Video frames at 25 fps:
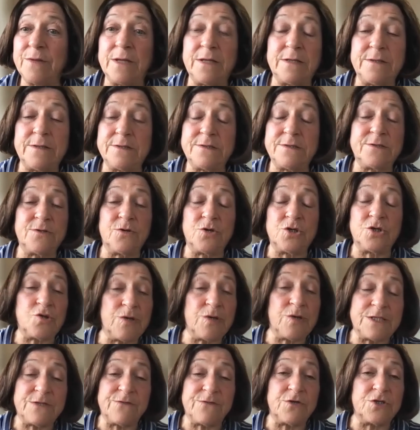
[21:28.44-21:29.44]

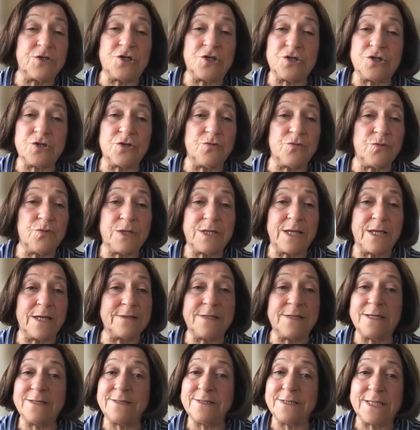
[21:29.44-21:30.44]
surgeries for children with
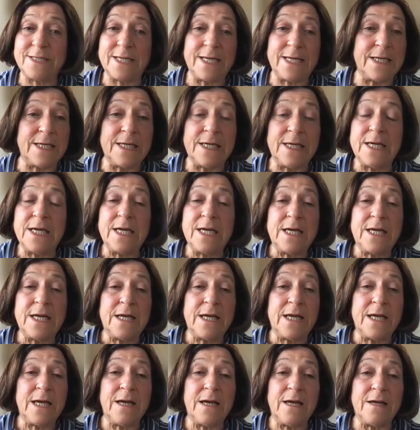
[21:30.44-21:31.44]
SSD,
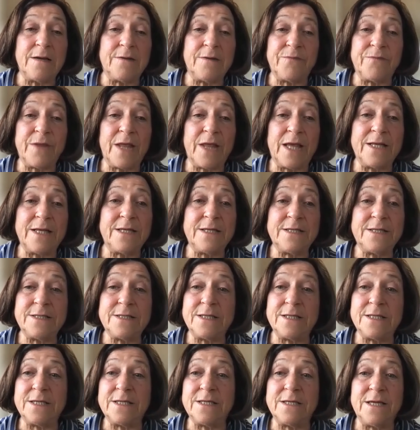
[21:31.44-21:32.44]

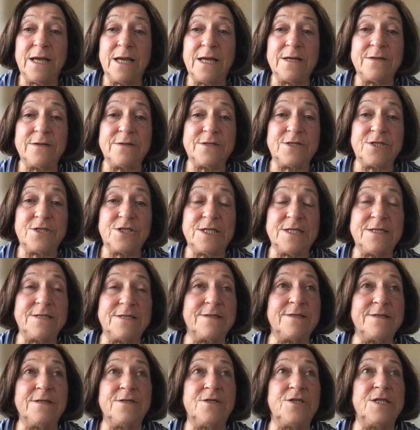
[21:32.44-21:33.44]
and
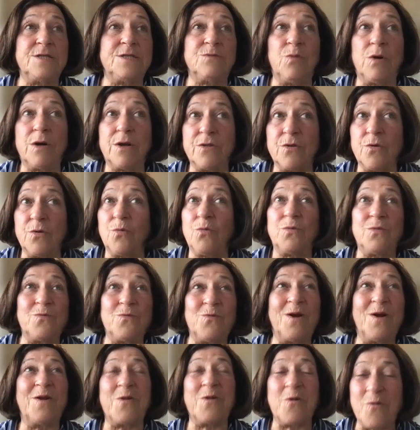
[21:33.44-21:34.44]
she's one of
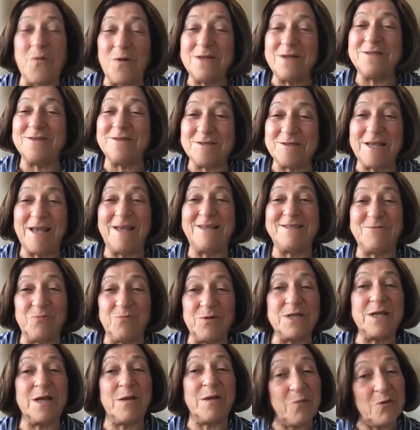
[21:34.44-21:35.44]
the ones that has
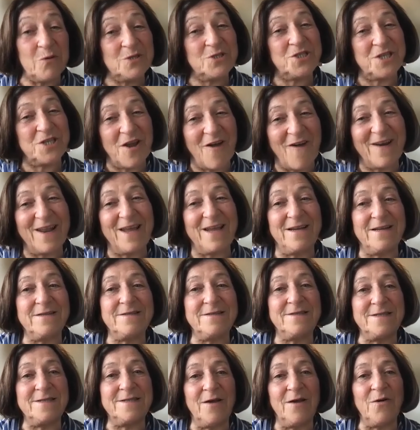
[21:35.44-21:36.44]
really pushed on it.
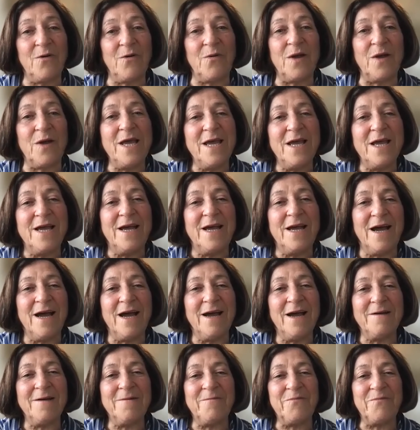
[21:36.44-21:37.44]
So
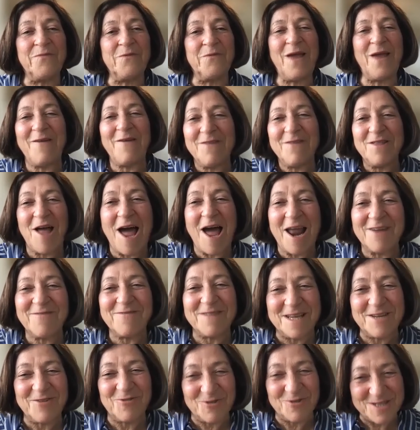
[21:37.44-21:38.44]
we have a lot of
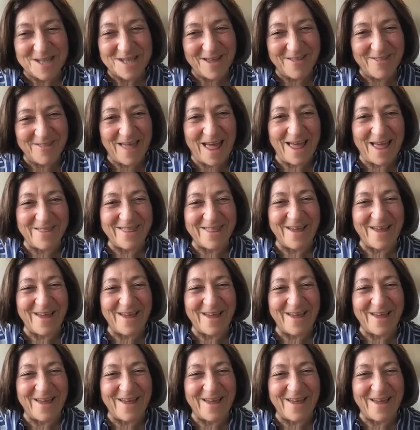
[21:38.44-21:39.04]
leaders like that,